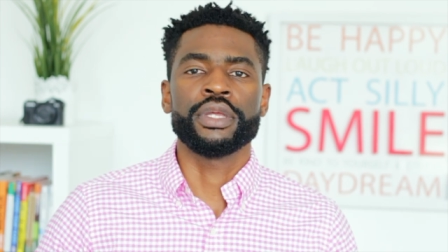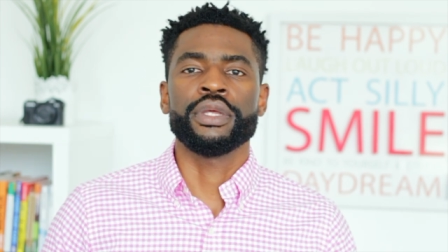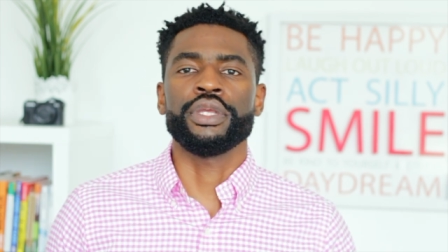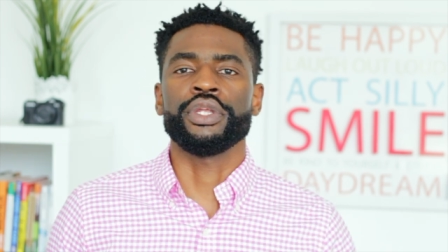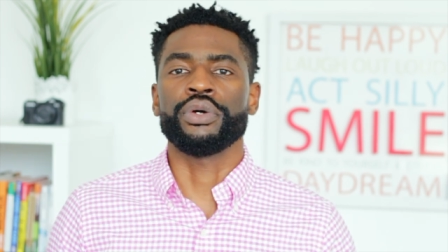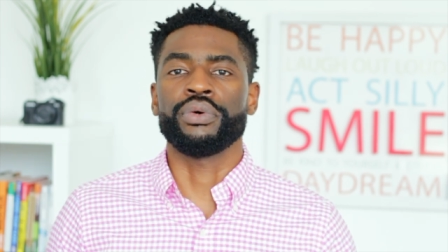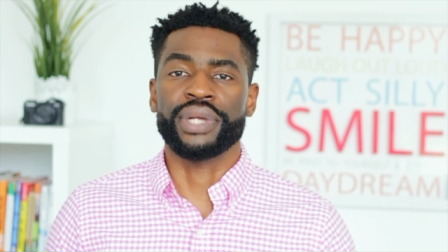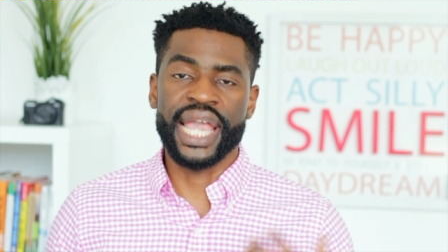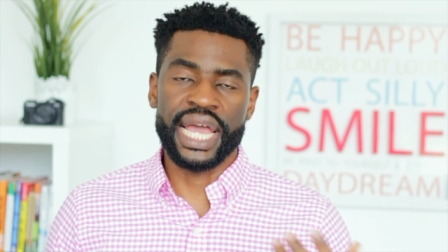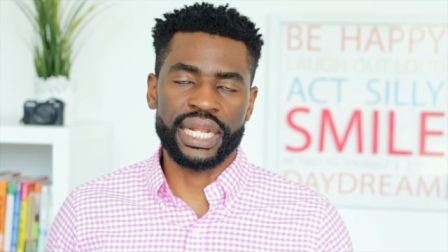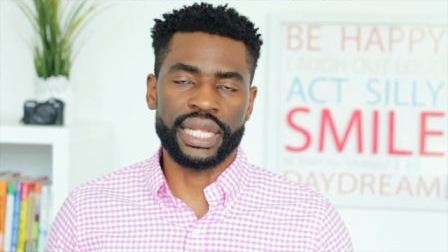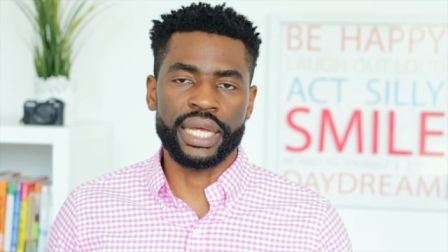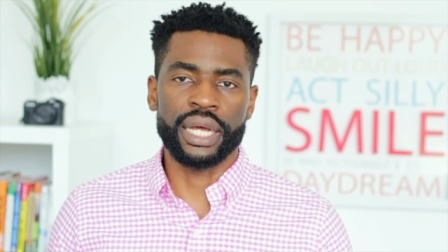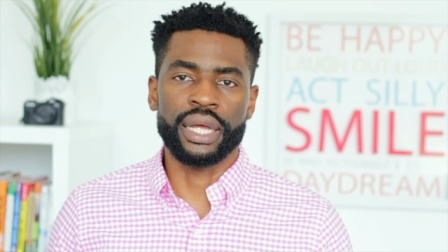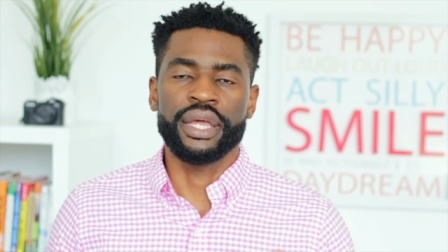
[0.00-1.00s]
you know,
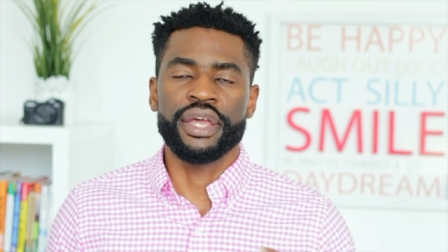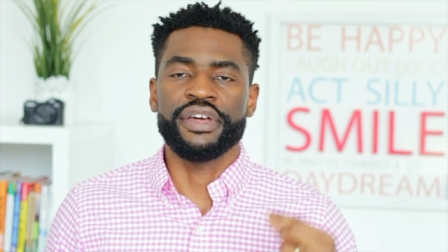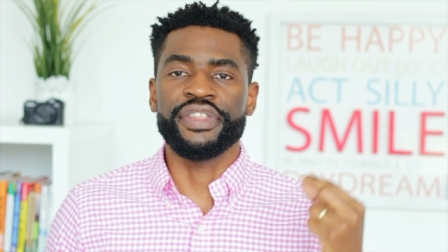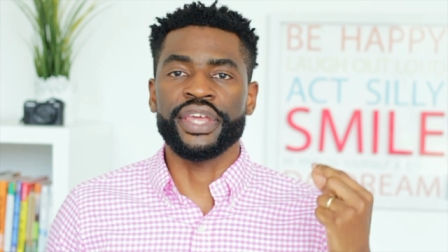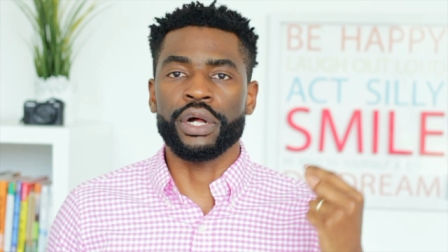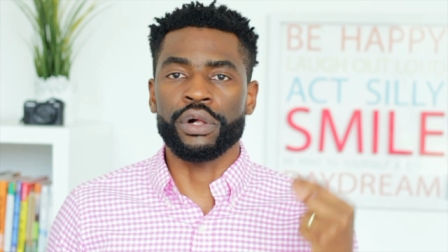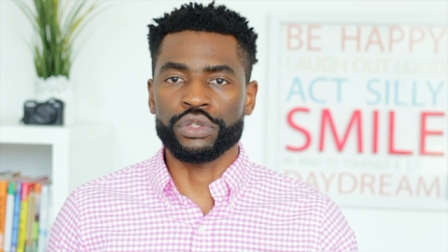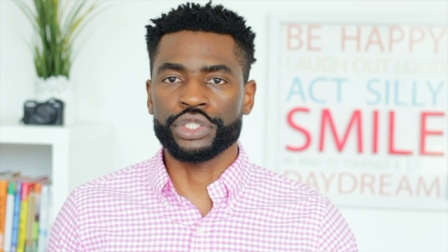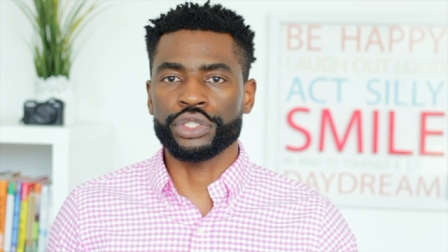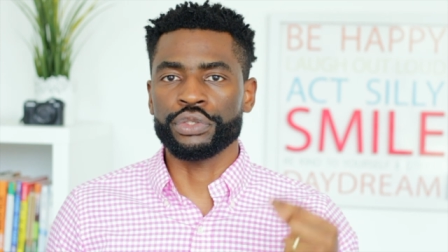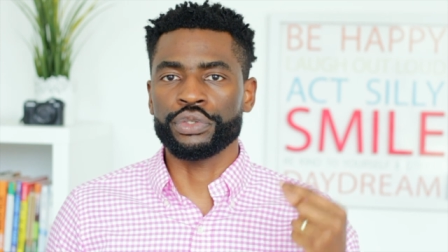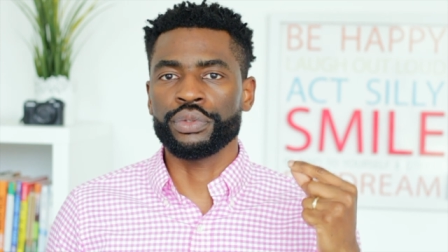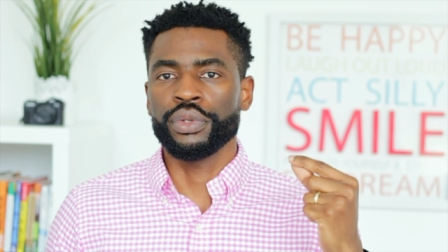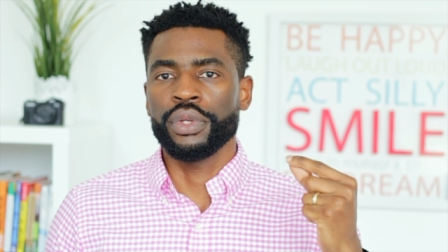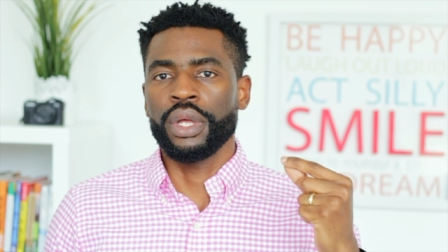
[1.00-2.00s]
Canada. They
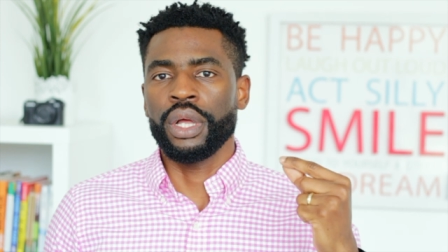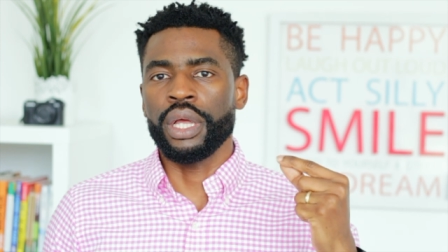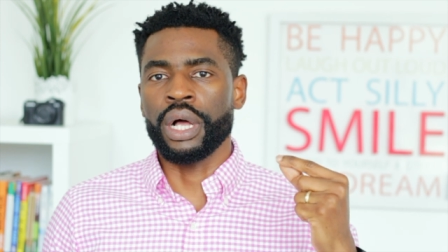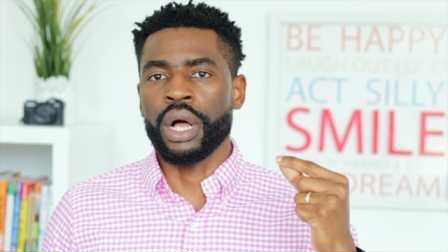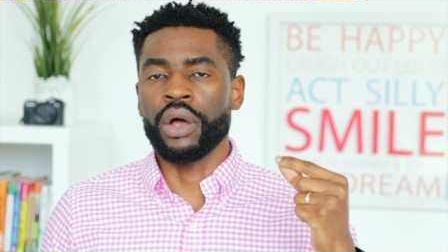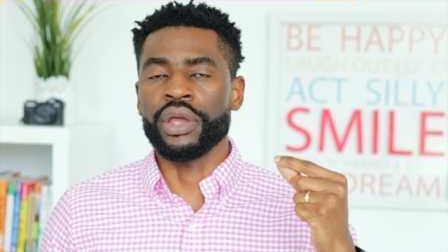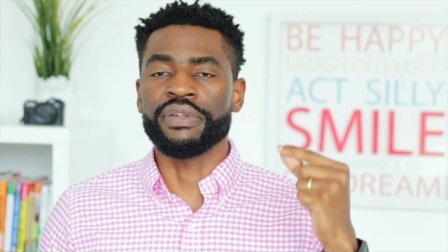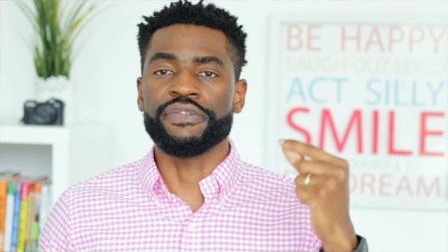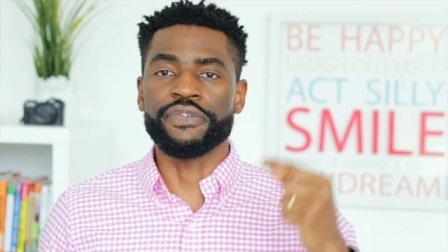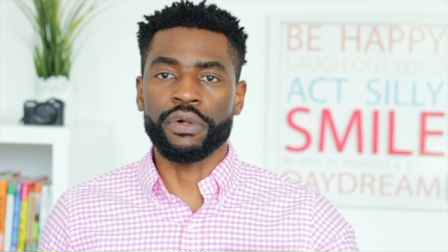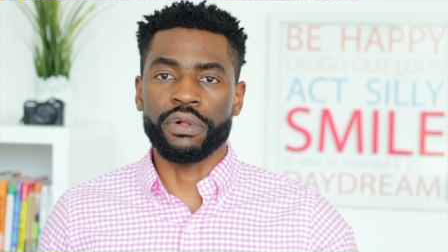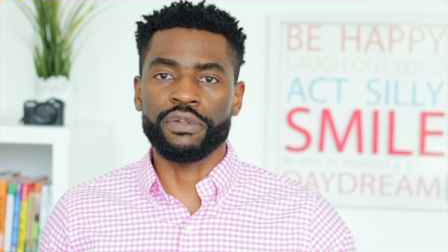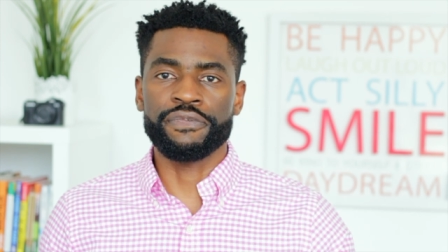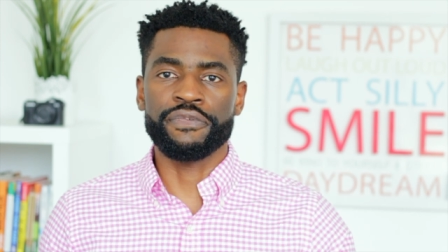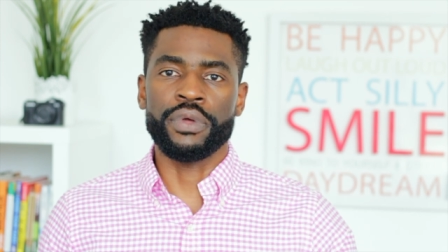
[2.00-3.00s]
also are
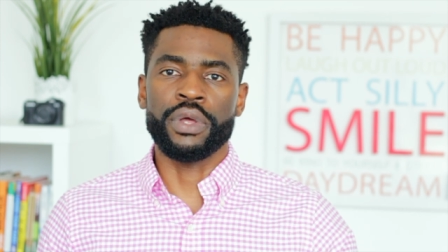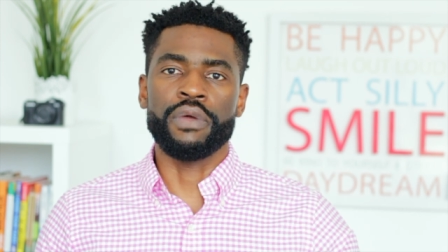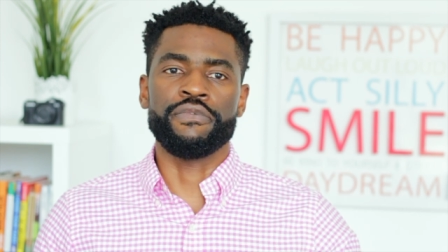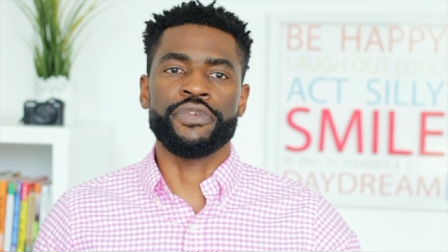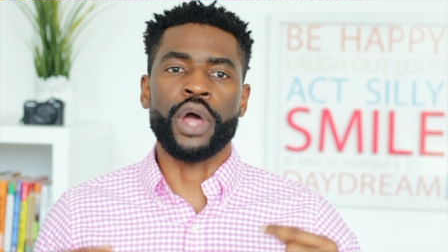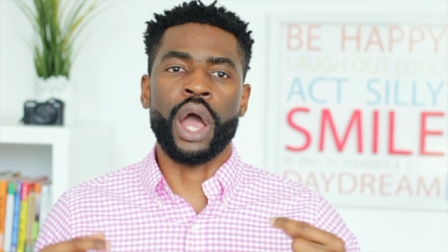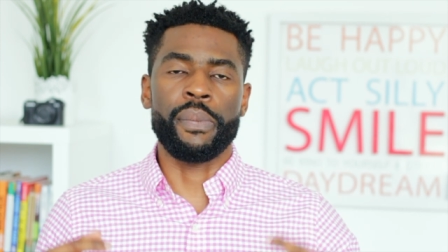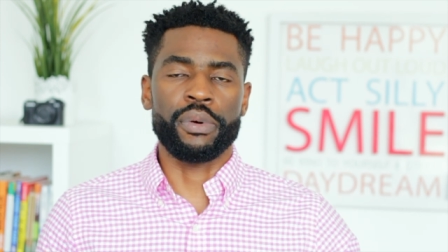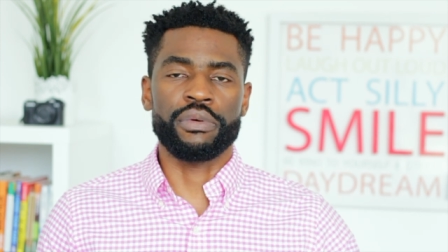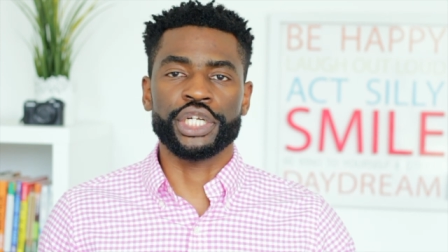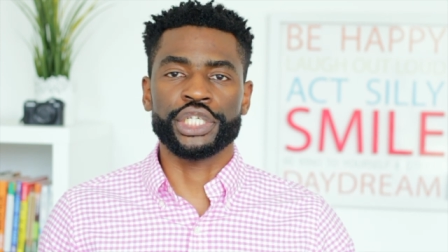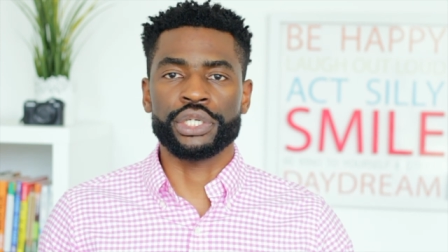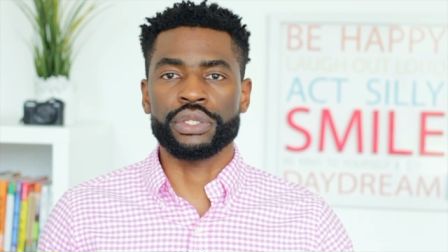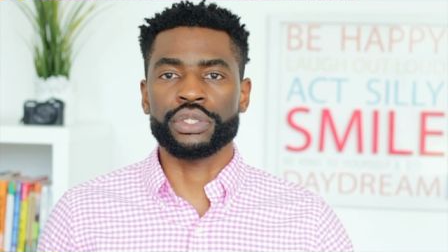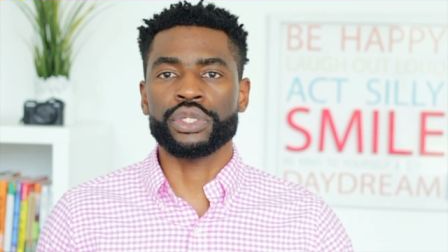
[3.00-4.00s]
involved with
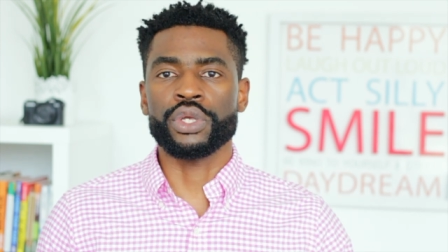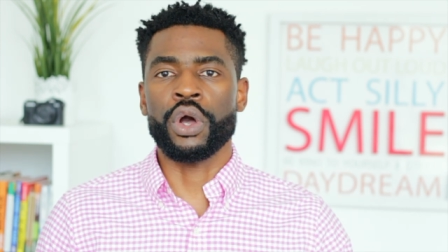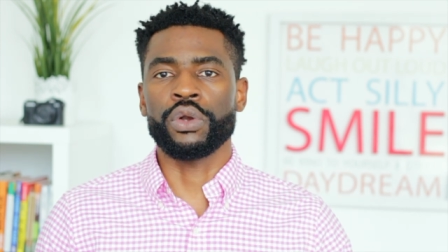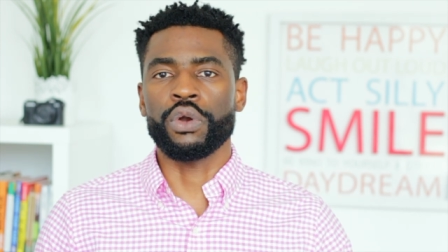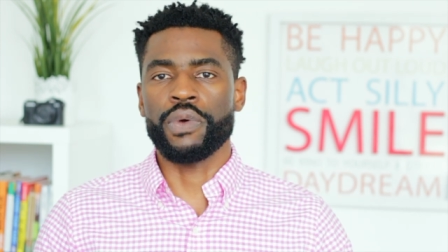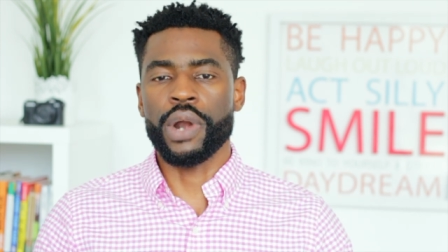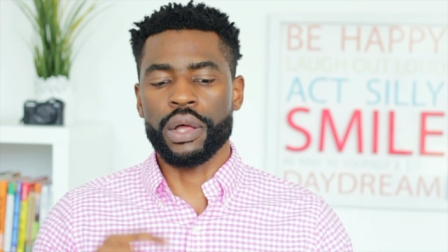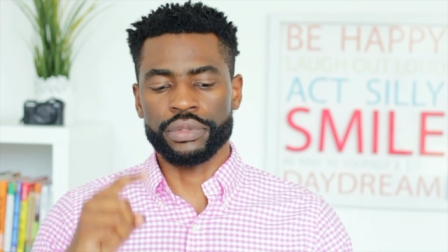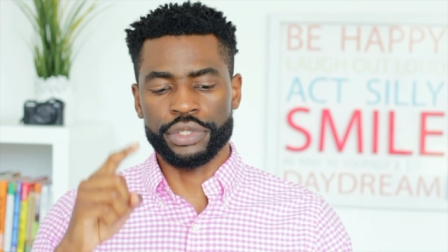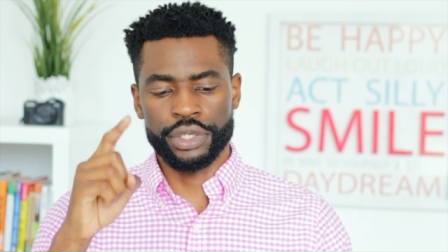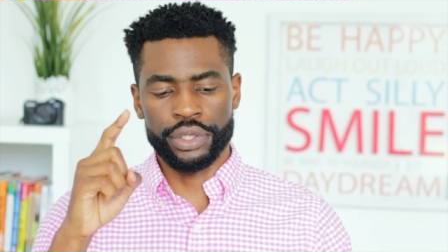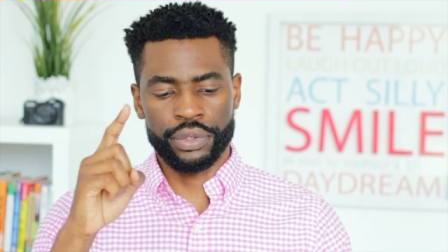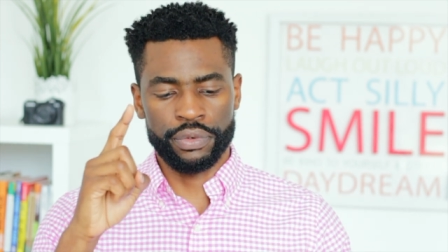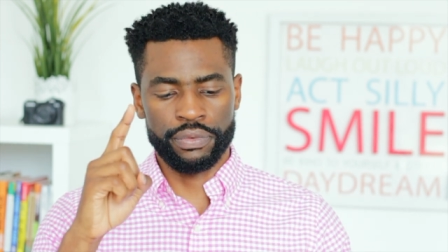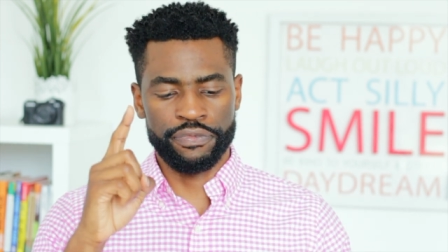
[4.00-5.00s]
operations all around, you
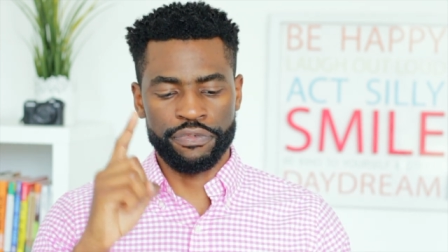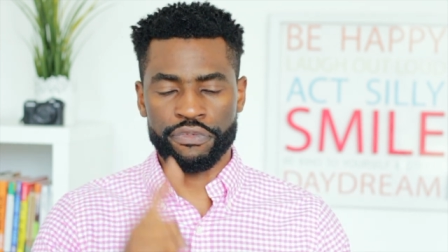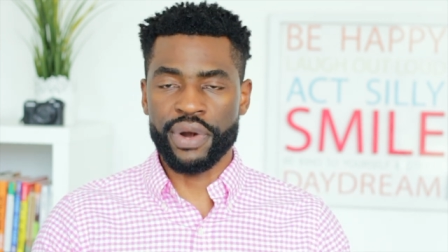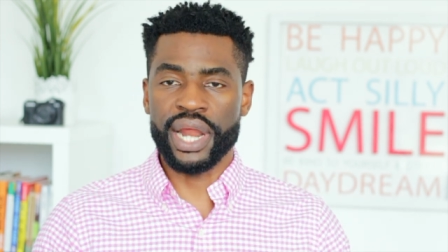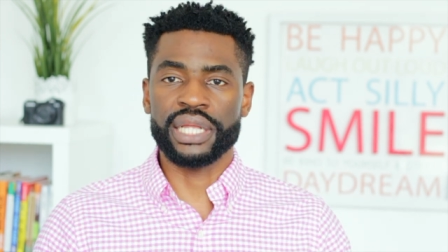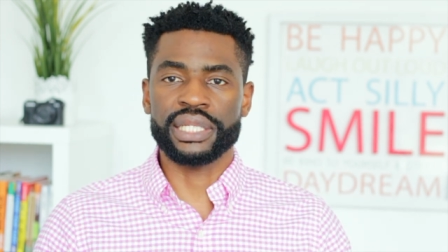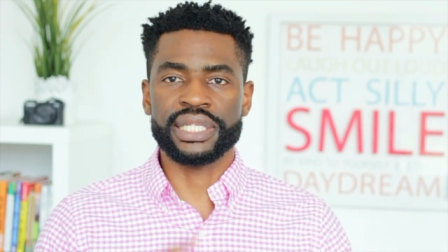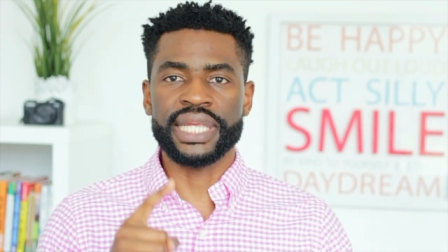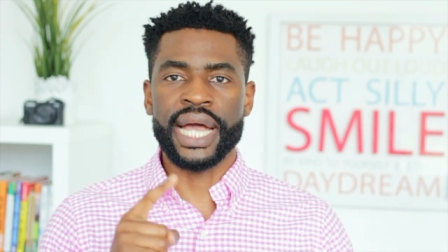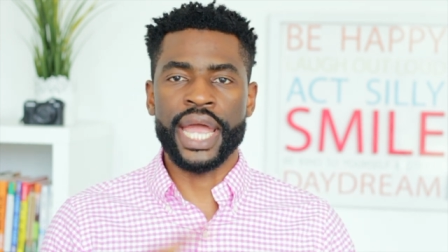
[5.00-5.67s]
know, France,